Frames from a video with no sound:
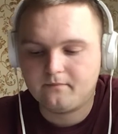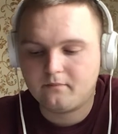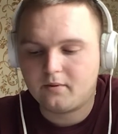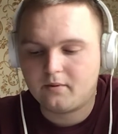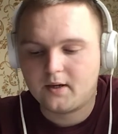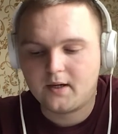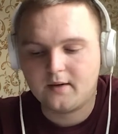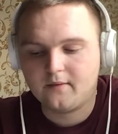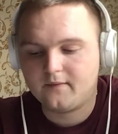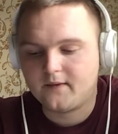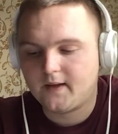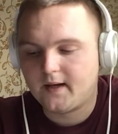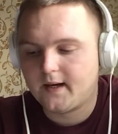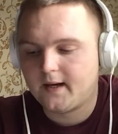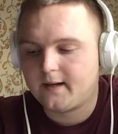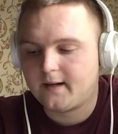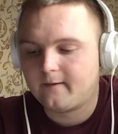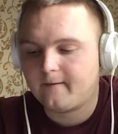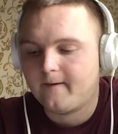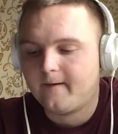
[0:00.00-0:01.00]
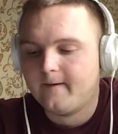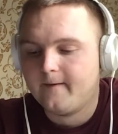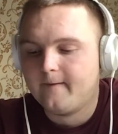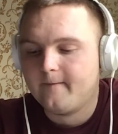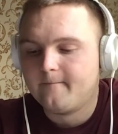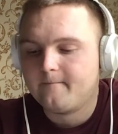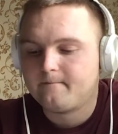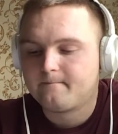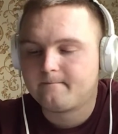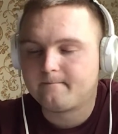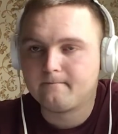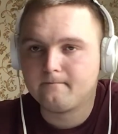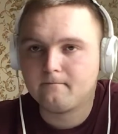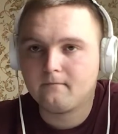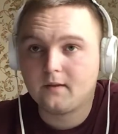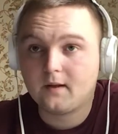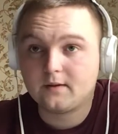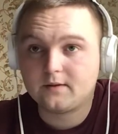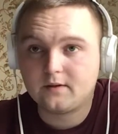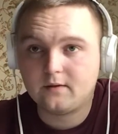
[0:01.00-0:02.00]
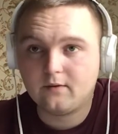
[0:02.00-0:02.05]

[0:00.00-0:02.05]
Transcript: part of that. So